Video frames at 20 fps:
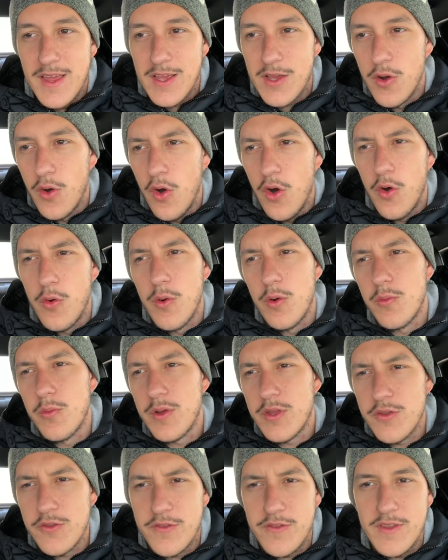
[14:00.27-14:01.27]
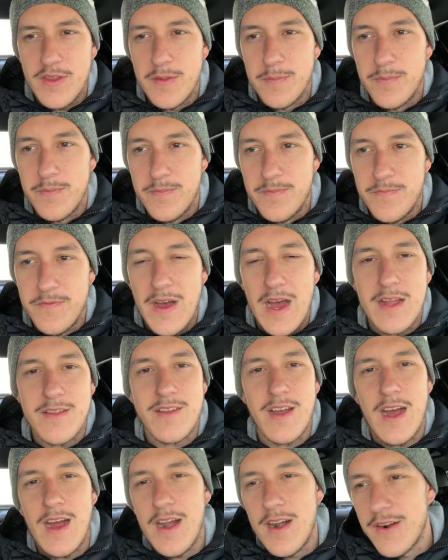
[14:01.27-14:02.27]
they go, oh, well, when you see the fat
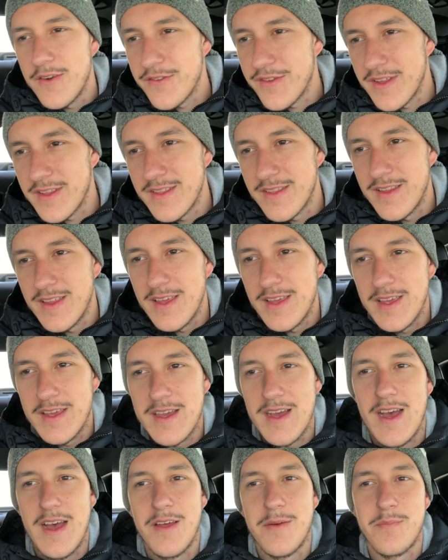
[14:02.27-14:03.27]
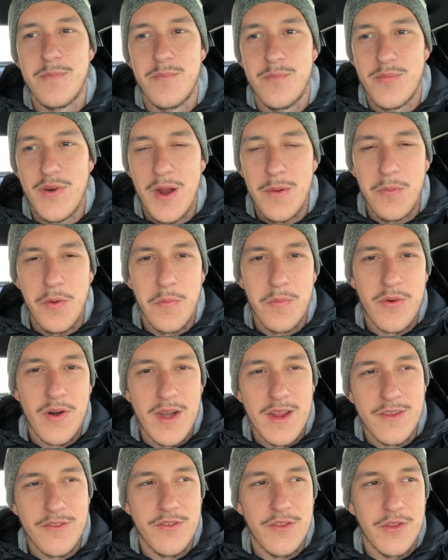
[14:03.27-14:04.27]
tires and the Brembo
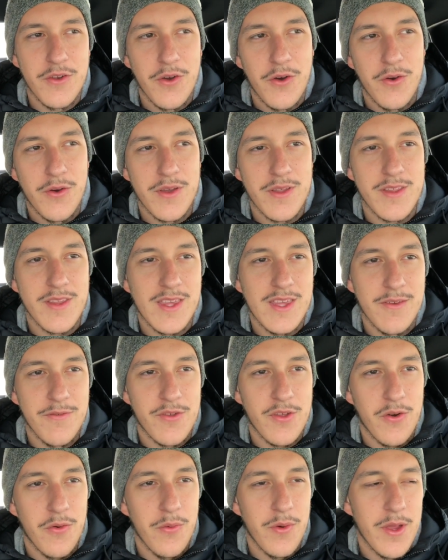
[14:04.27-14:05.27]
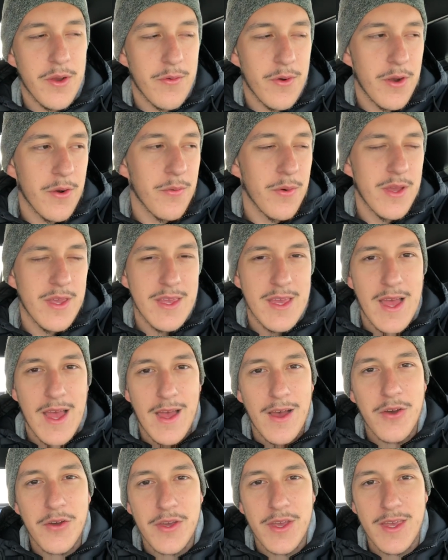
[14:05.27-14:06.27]
brakes, you know, it gives it away right away.
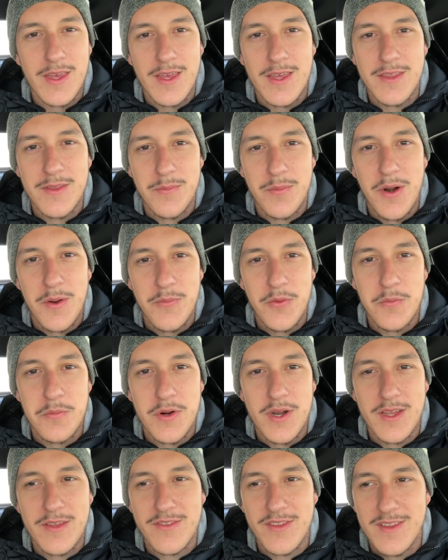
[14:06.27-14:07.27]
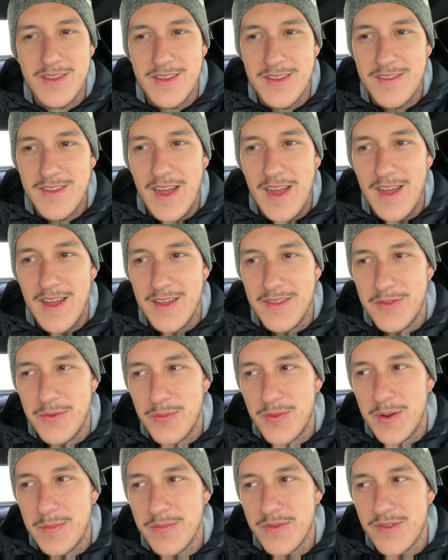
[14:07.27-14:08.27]
Yeah, okay, yeah, the Brembo brakes and the
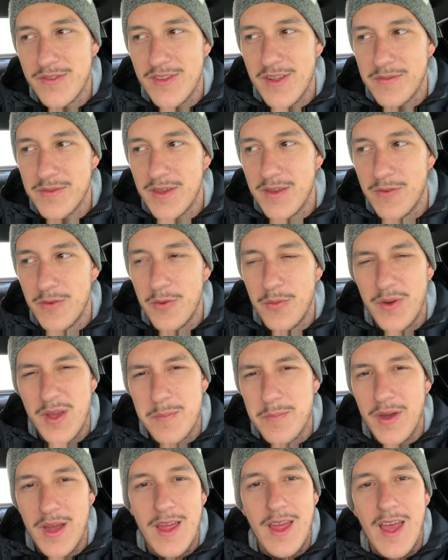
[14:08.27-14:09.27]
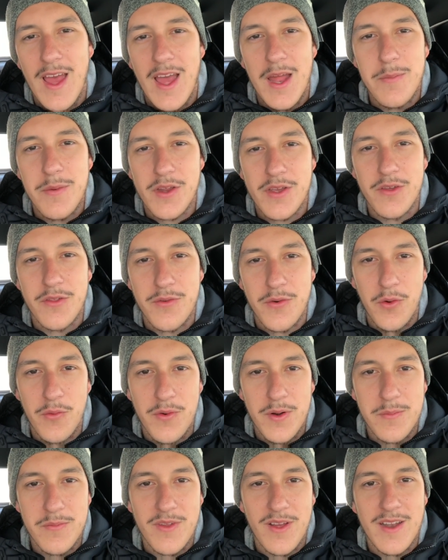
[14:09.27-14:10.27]
rims and stuff give it away, but anybody could throw
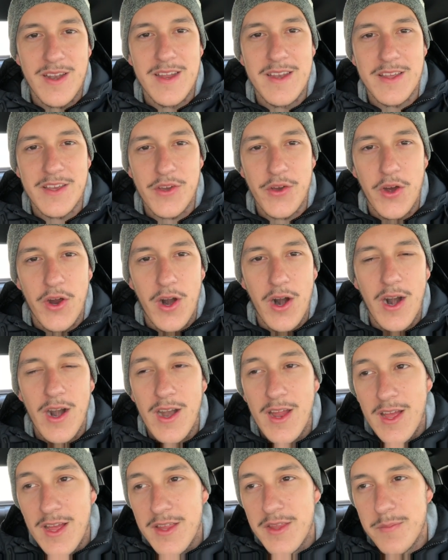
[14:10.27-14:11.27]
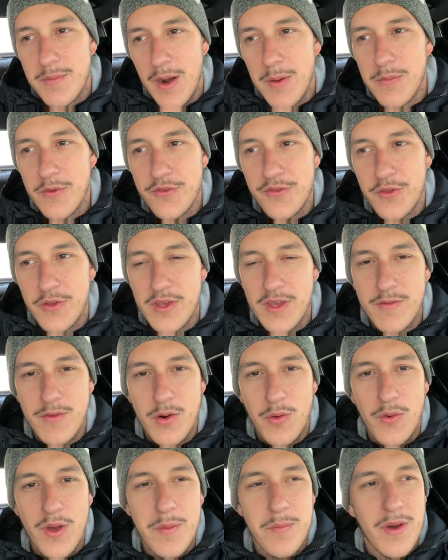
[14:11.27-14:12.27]
rims on any car. The Brembos do give it
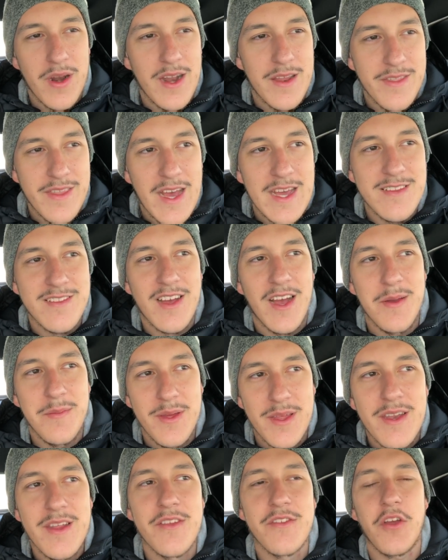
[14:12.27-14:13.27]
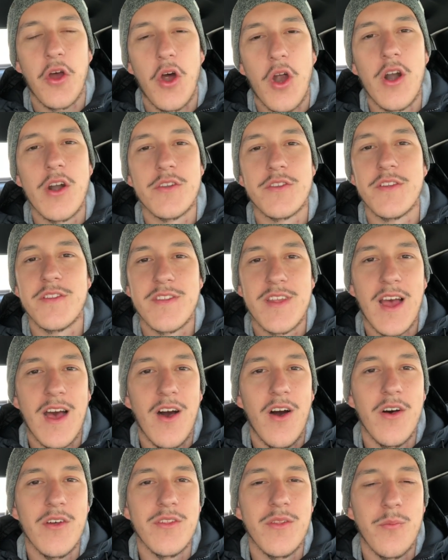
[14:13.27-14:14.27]
away, but at nighttime it is hard to
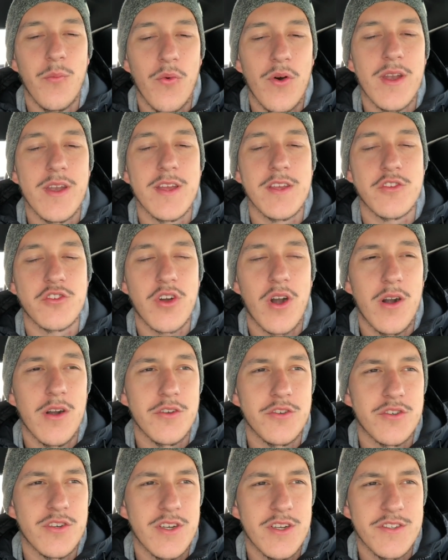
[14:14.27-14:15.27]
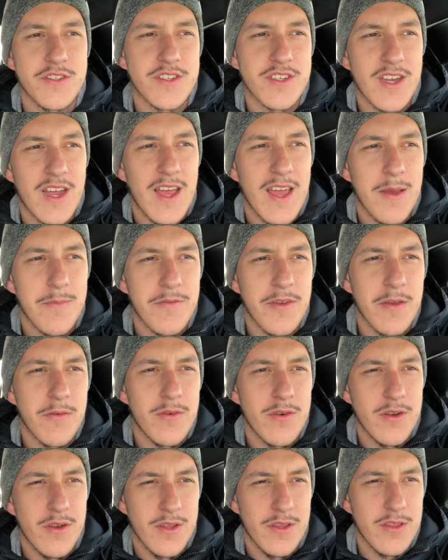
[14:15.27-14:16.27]
tell what a Charger is, and I am
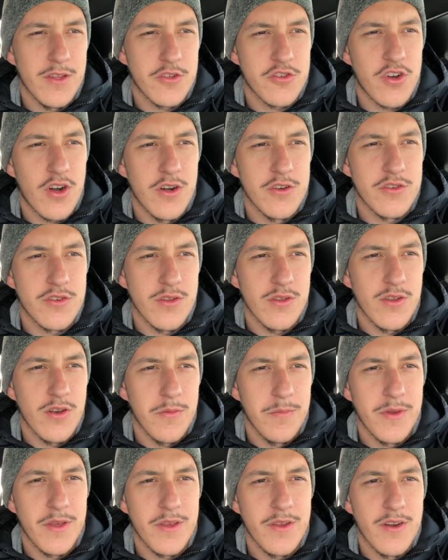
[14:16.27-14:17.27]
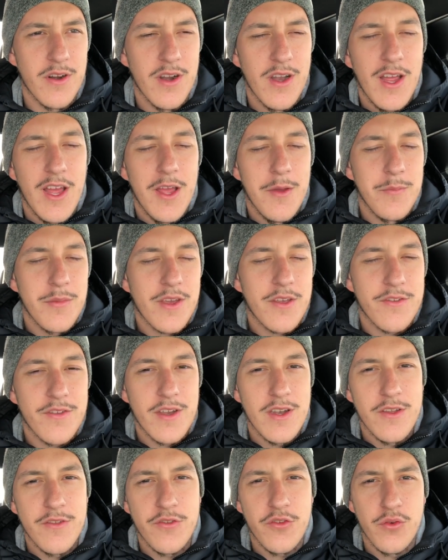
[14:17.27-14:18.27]
favoriting the Charger a little bit here because
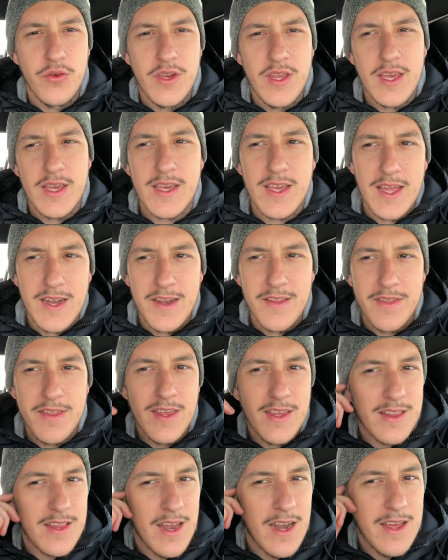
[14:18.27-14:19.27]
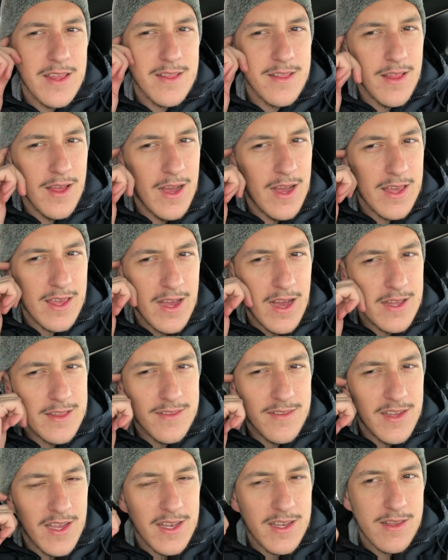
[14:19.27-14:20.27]
it is unique. And a thing that I
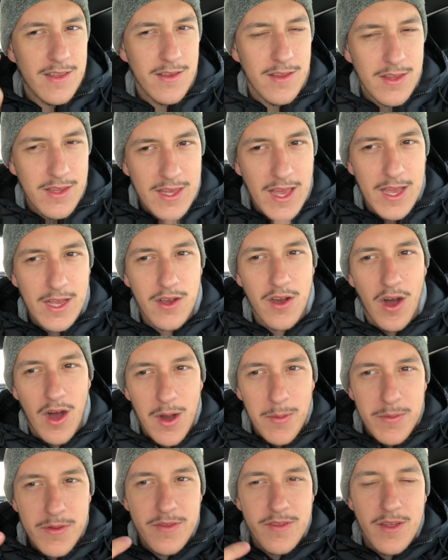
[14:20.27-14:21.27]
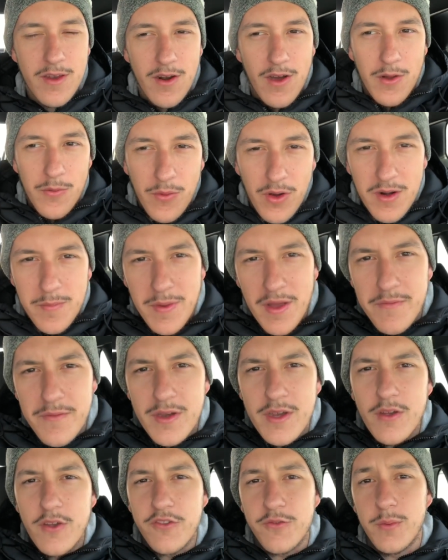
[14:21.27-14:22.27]
did get commented on one of my
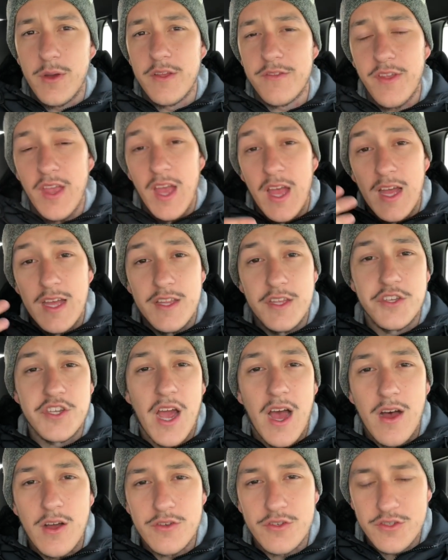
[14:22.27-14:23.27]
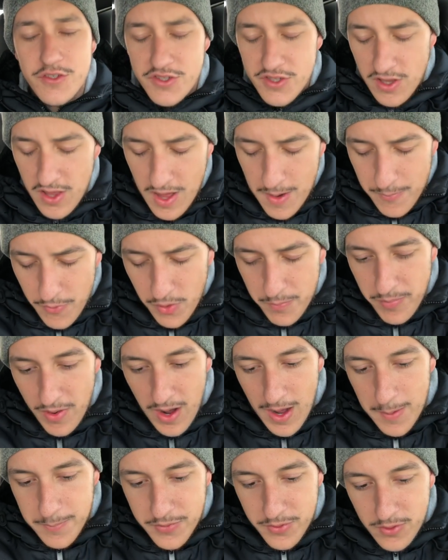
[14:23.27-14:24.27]
videos was the Challenger is a lot more
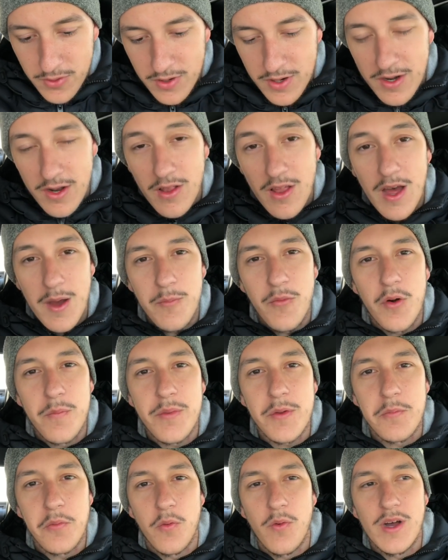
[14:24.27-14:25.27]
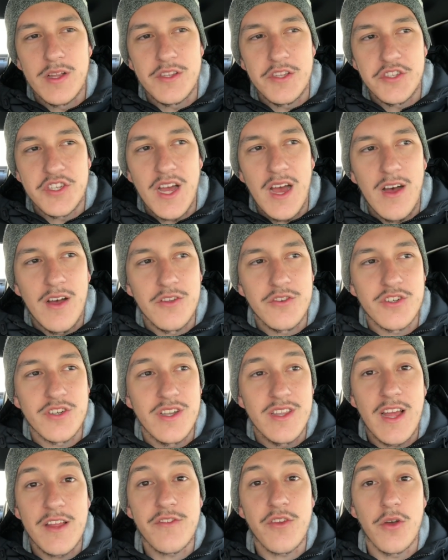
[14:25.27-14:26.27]
popular and a lot more people want the Challenger,
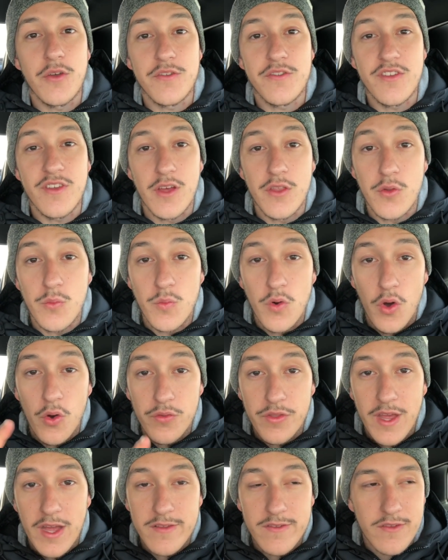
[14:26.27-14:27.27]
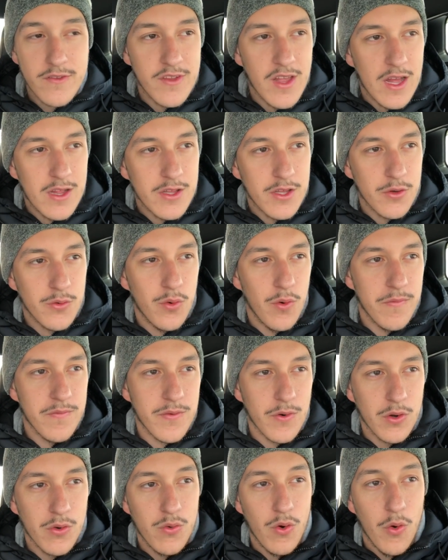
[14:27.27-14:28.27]
and that's all you see on the road. That's exactly quote
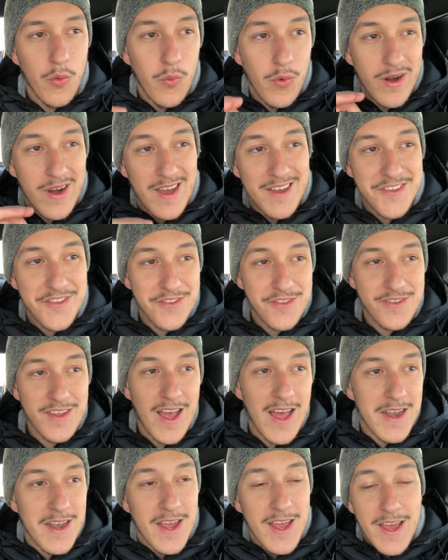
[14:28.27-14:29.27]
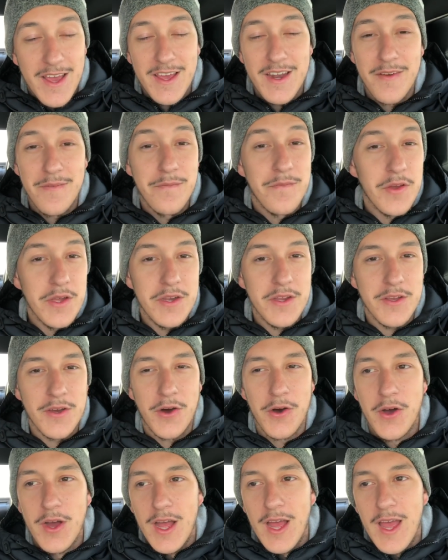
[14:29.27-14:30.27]
for quote what I said in a video,